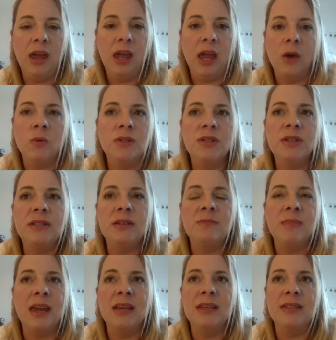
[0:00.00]
It was just
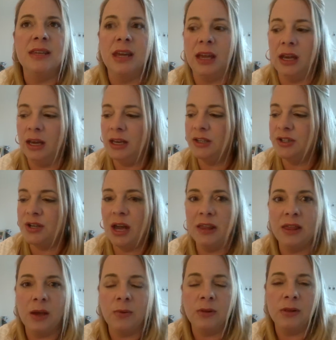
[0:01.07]
amazing, and each night
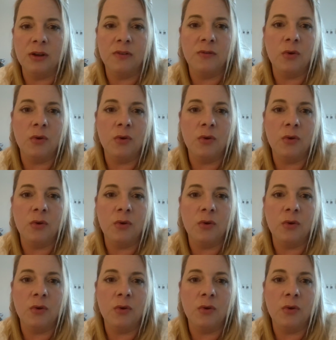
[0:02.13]
they would look